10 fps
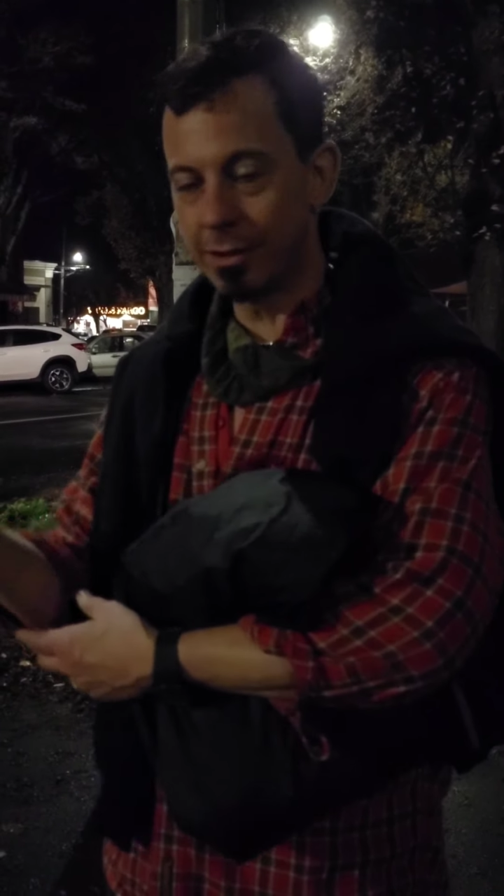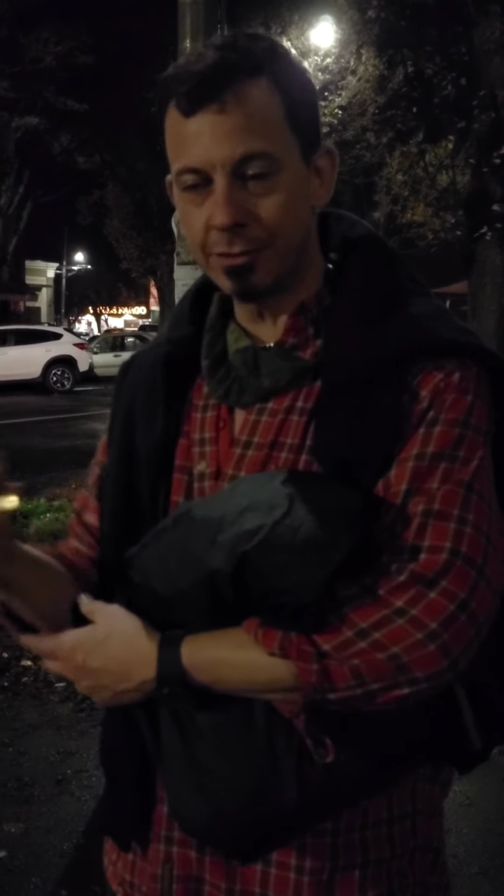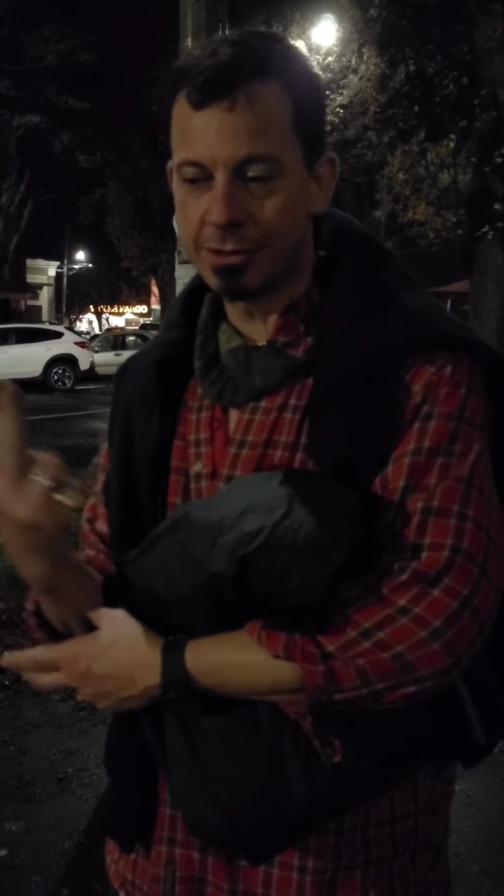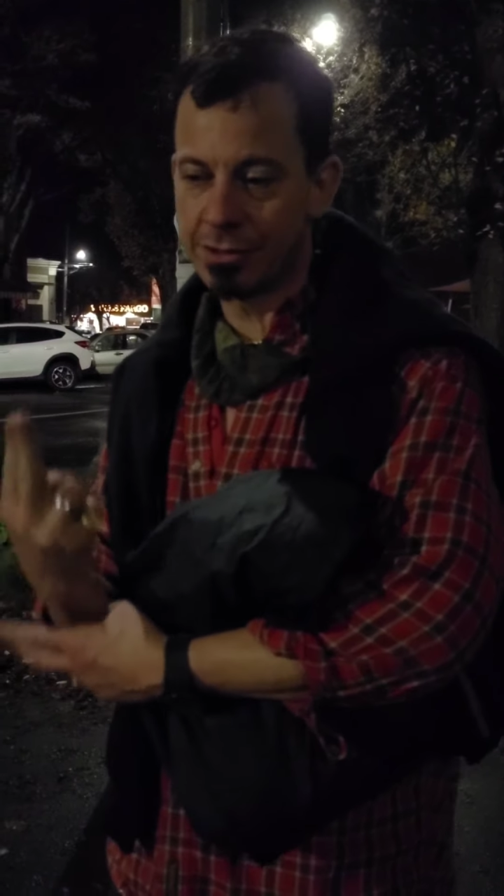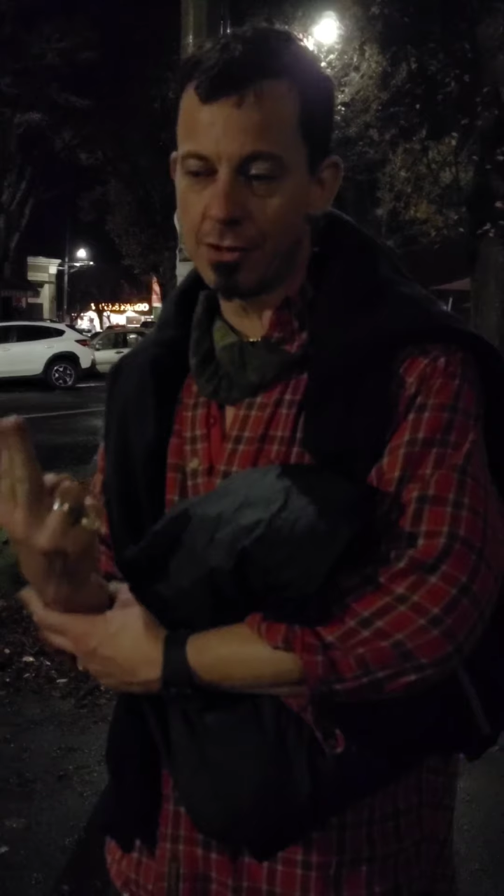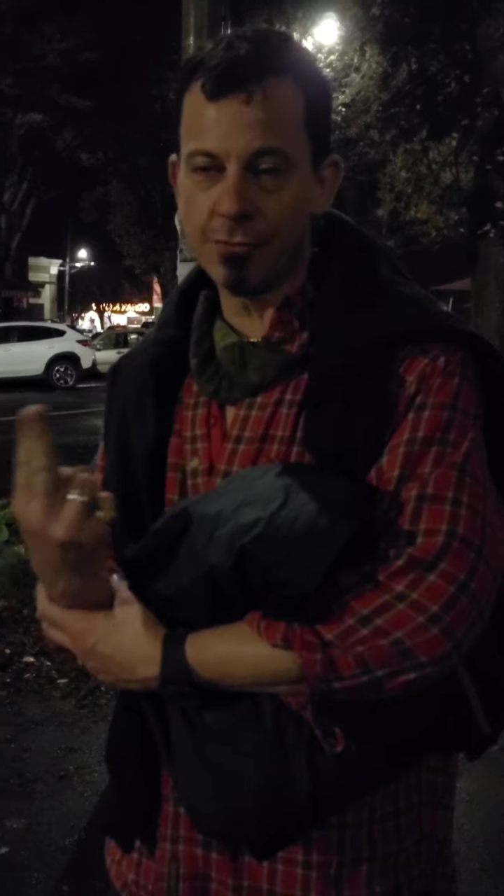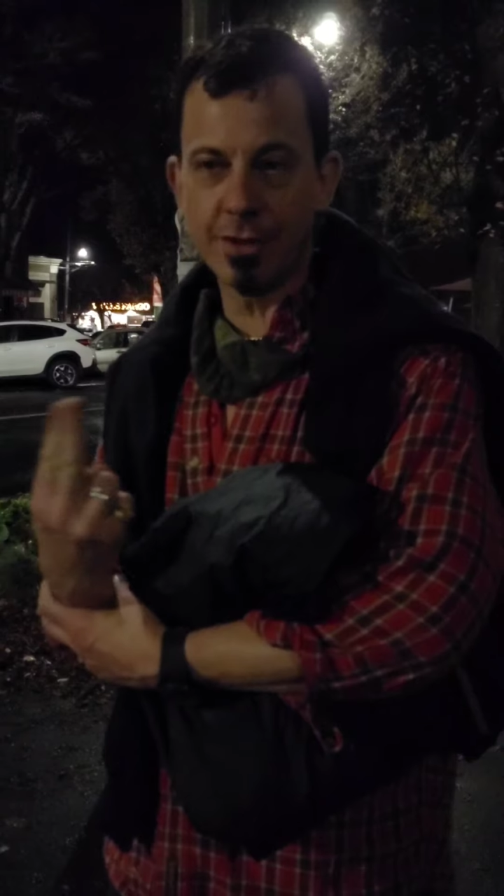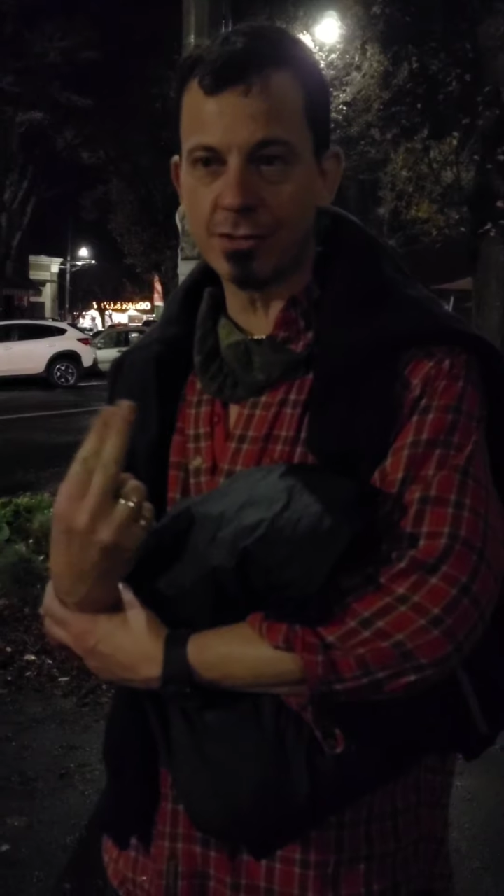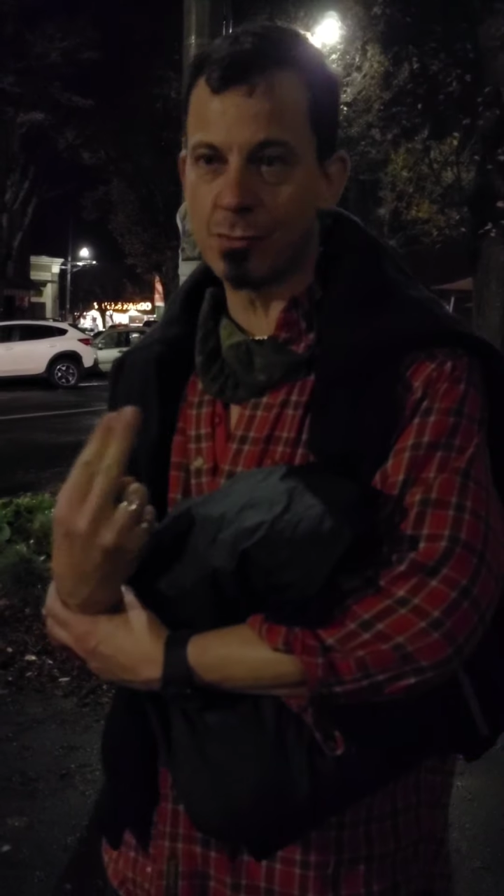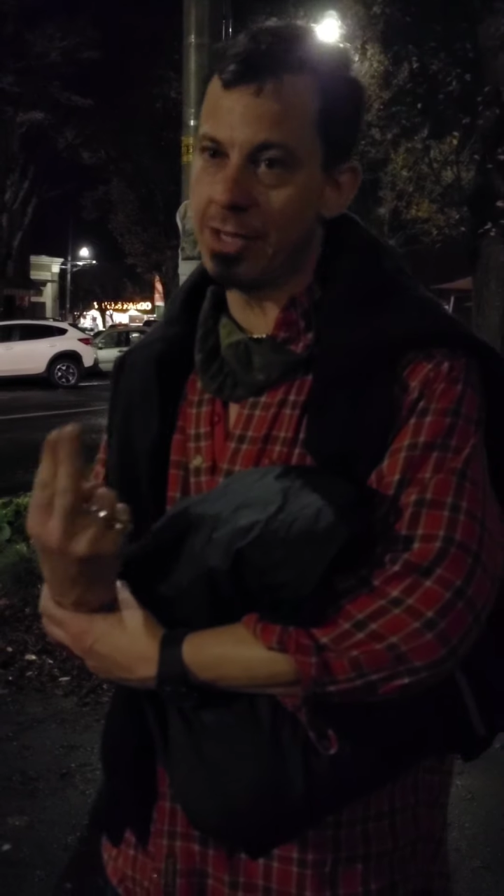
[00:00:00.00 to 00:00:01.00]
you just go for
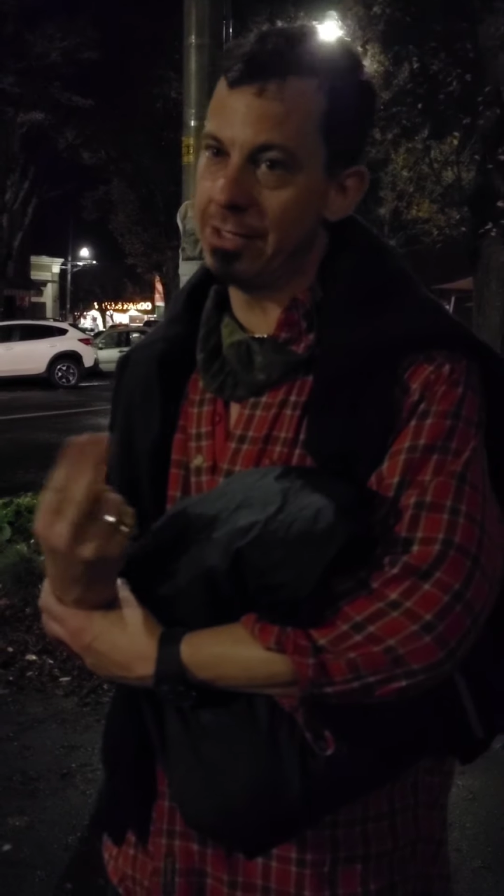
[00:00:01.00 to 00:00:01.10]
this way.